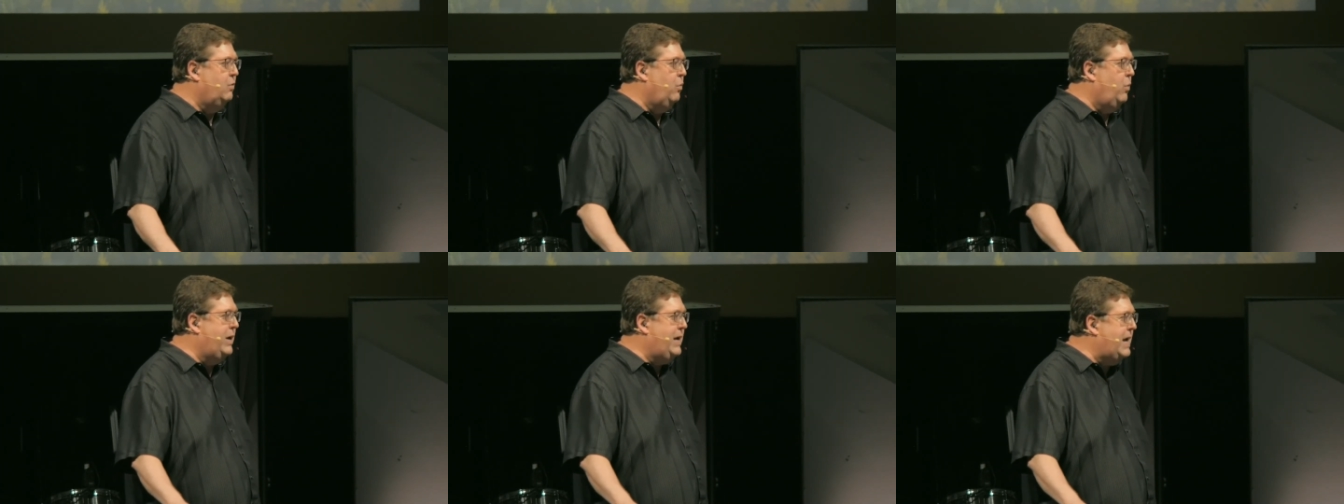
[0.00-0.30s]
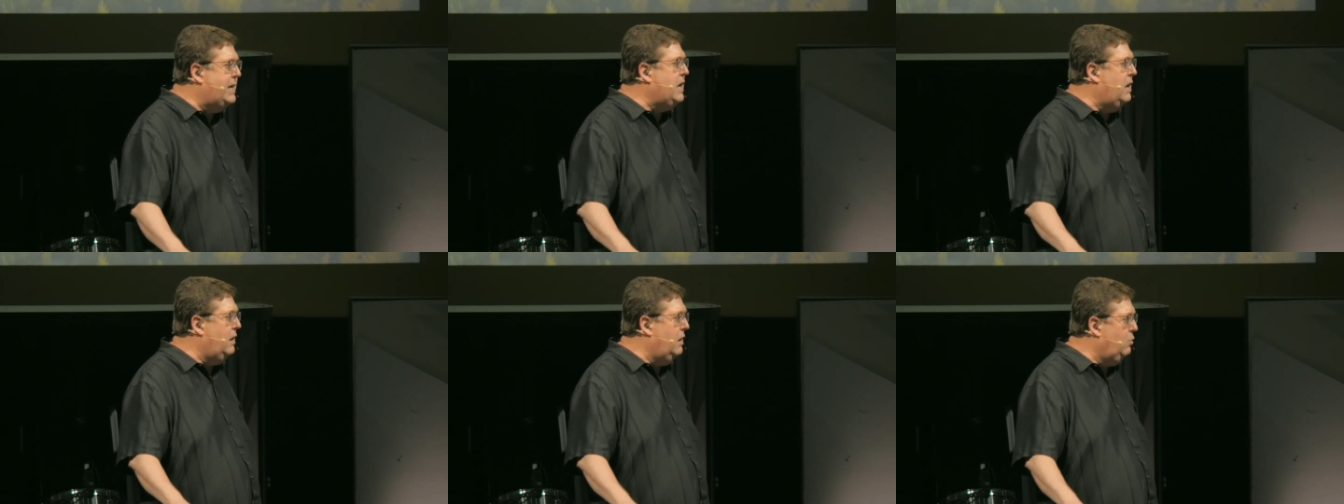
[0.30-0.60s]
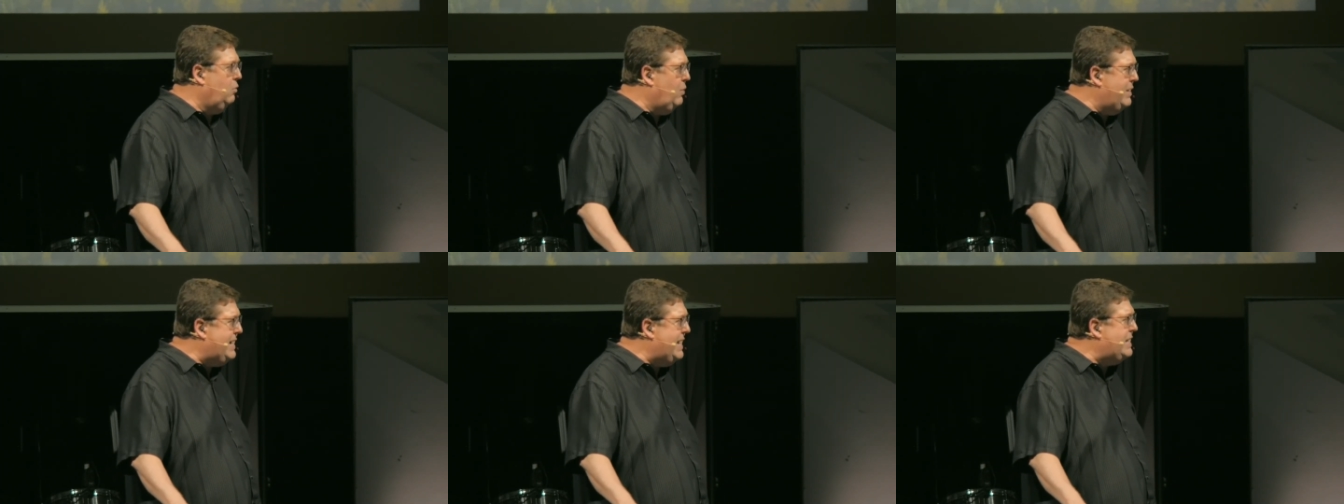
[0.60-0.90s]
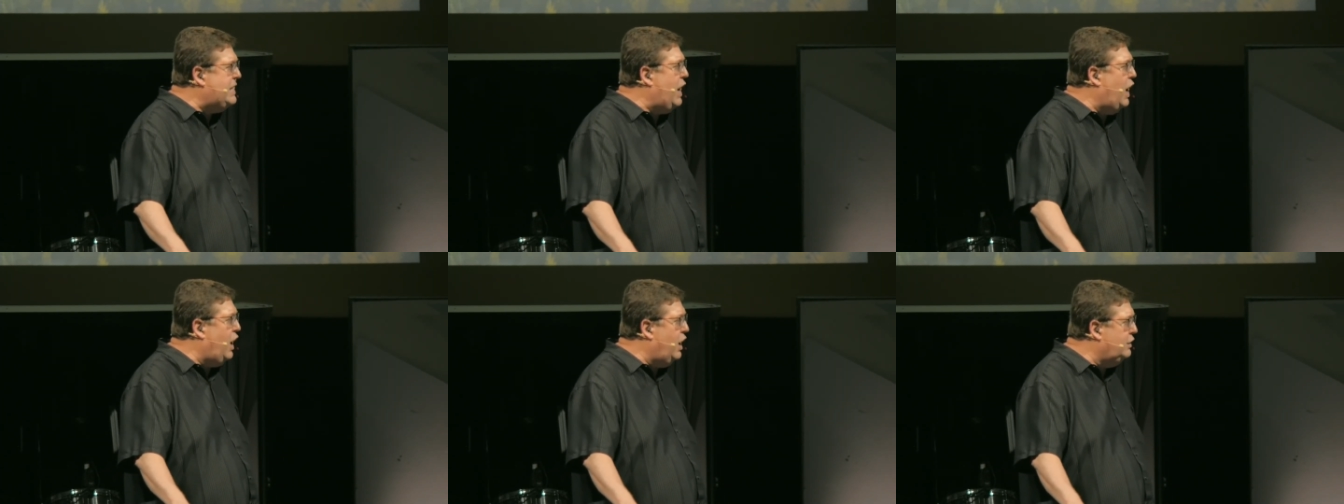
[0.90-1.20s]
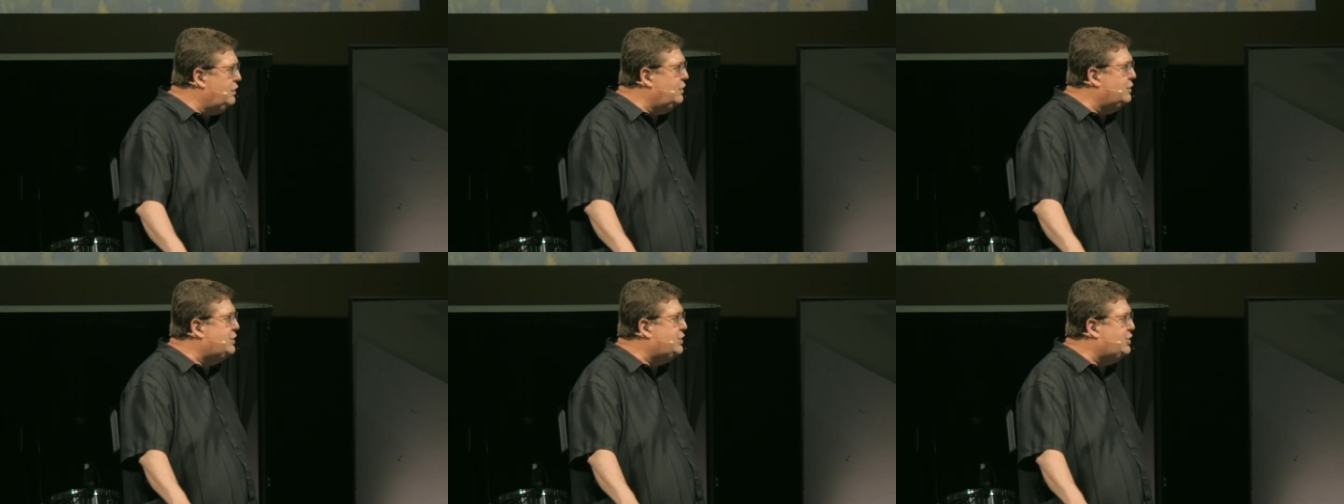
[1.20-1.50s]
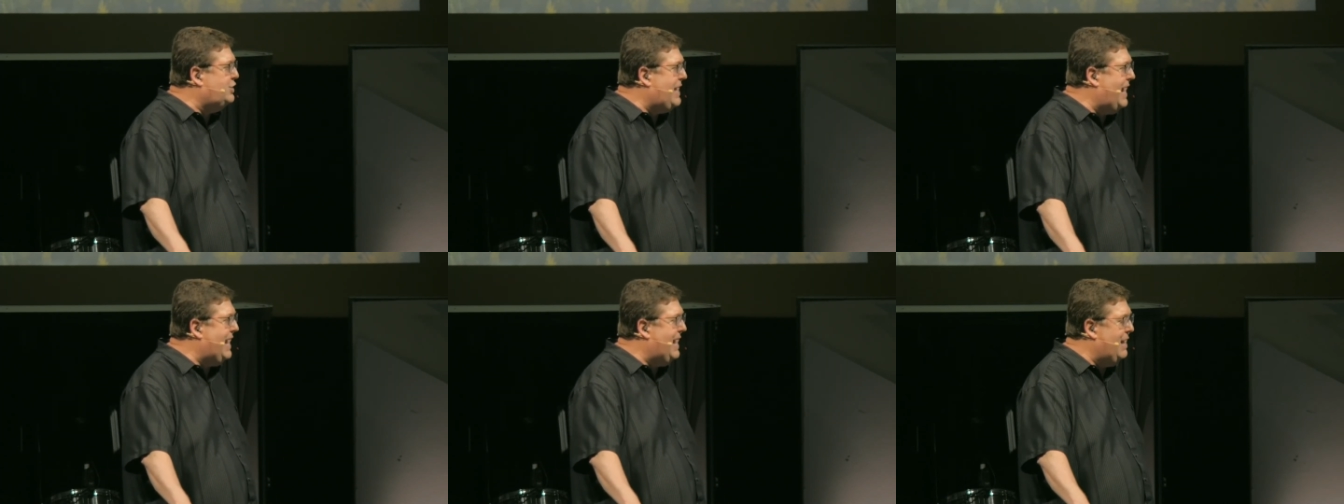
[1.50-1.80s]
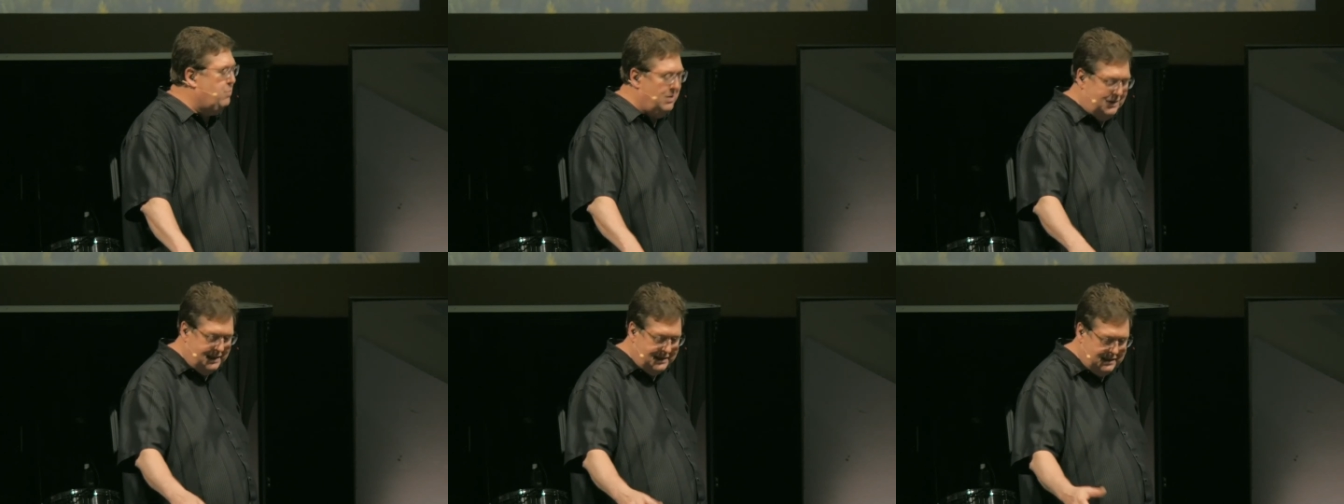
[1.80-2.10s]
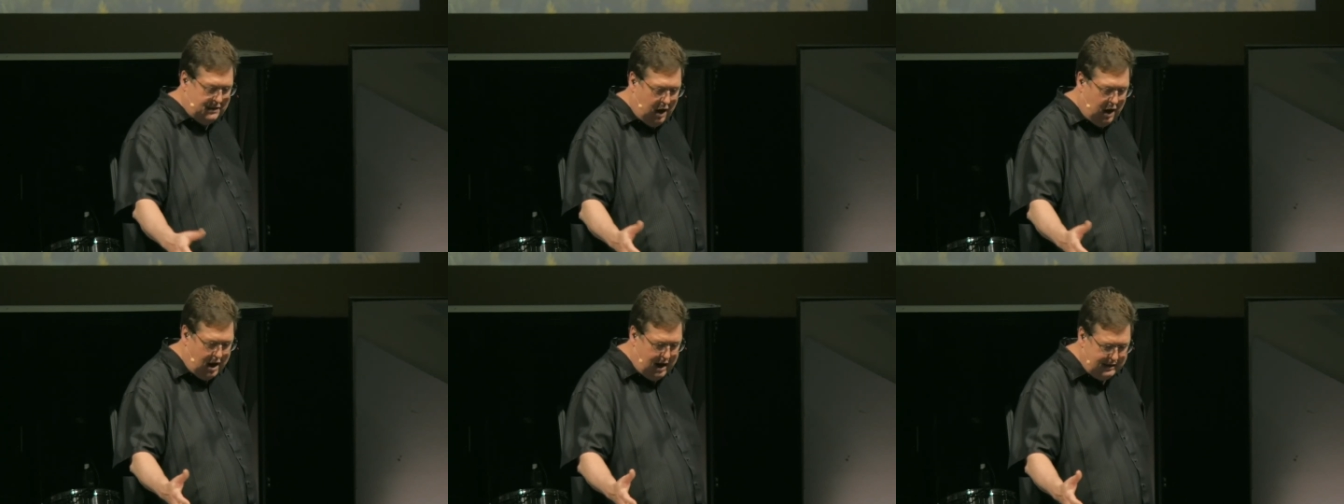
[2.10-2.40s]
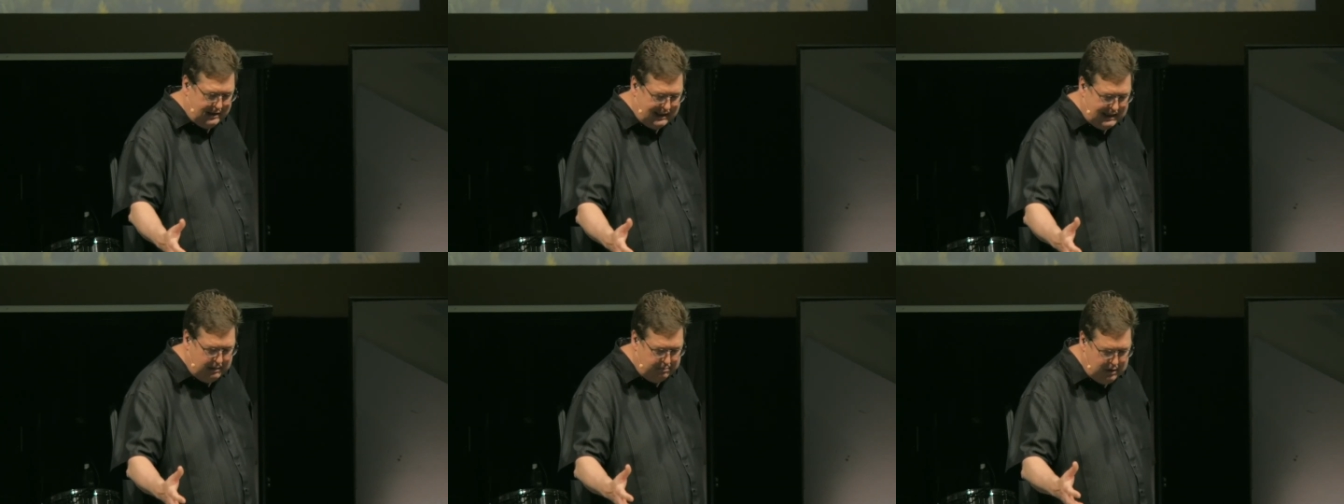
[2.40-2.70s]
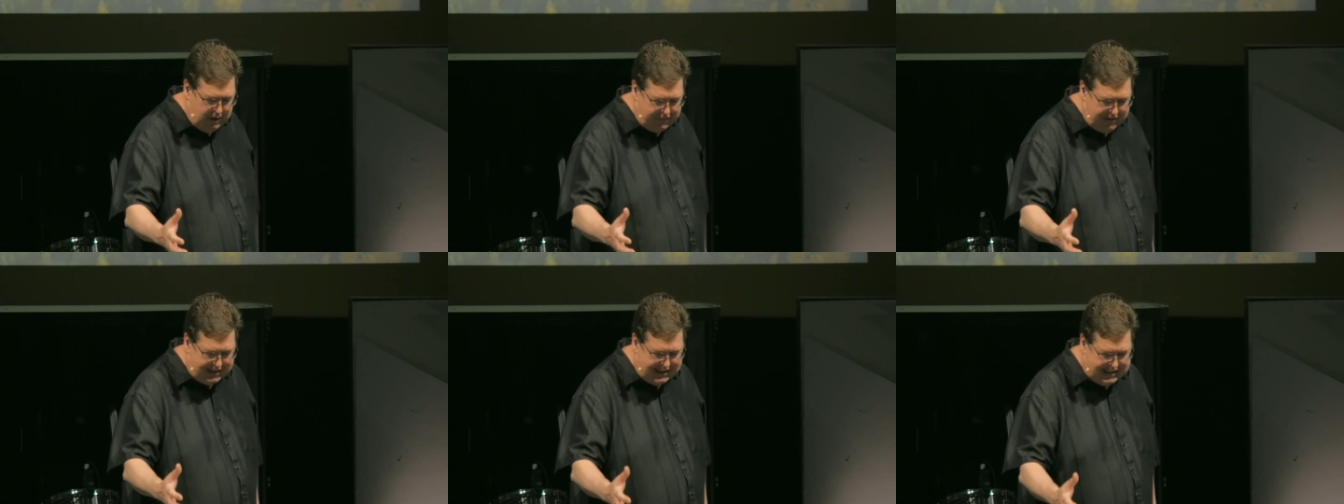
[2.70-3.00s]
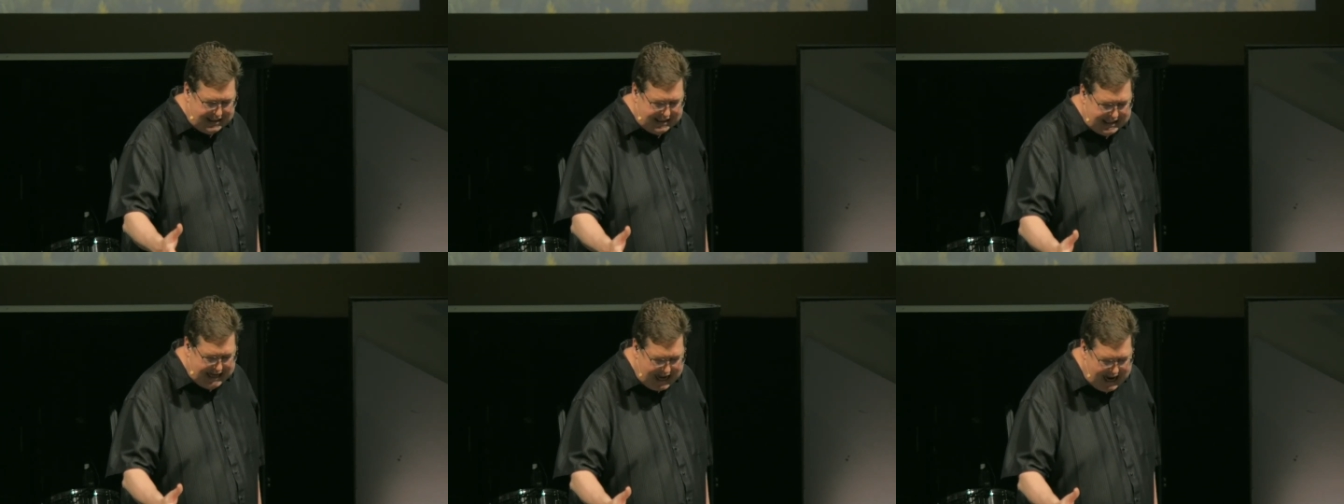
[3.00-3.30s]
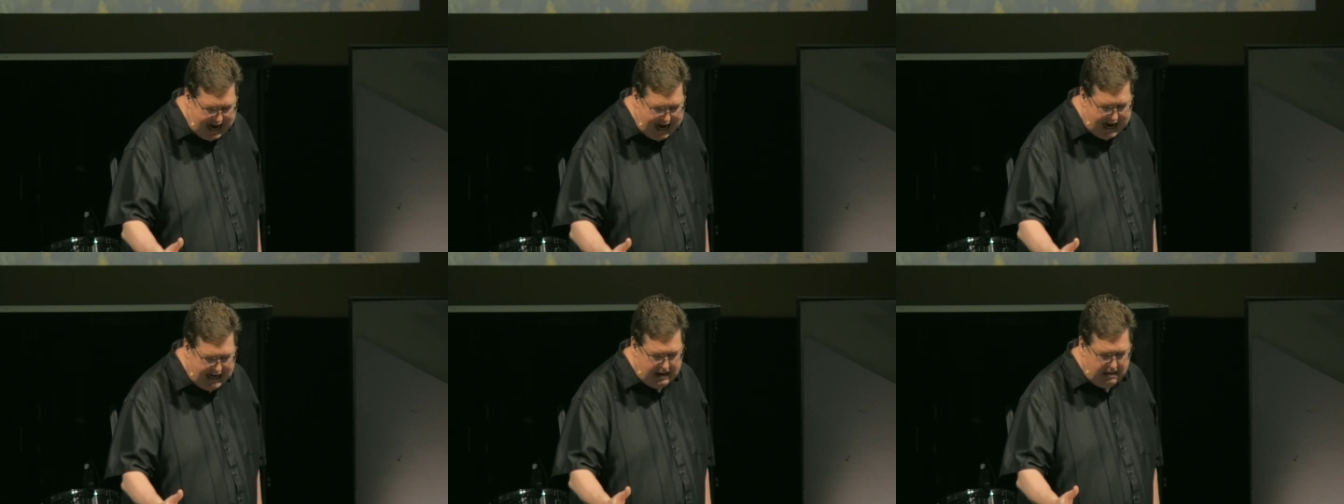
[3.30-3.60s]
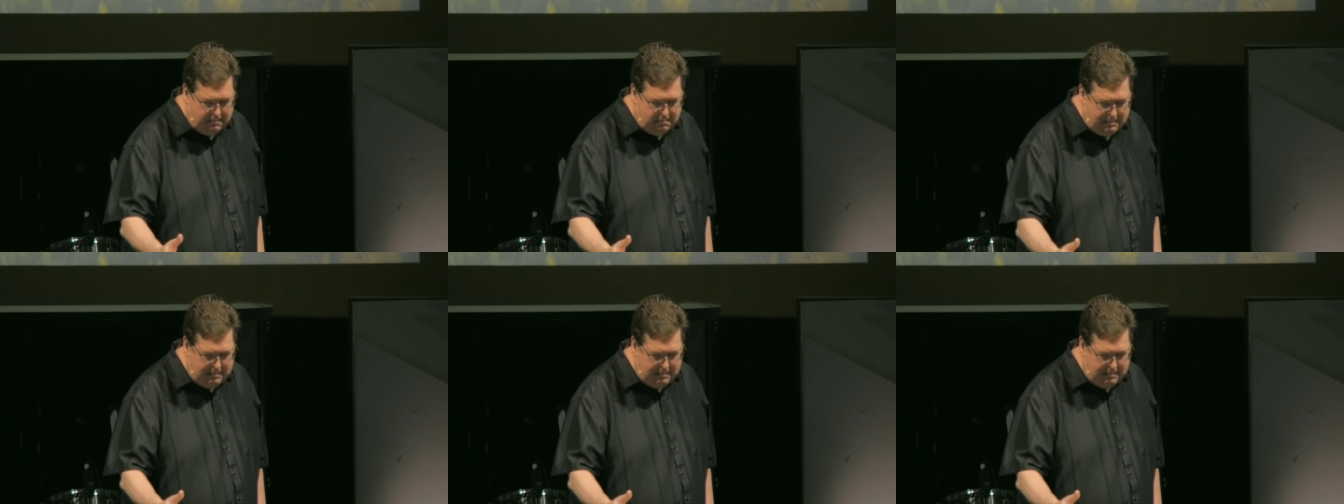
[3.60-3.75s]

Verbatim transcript: we need, to, we need to understand what this concept of a sign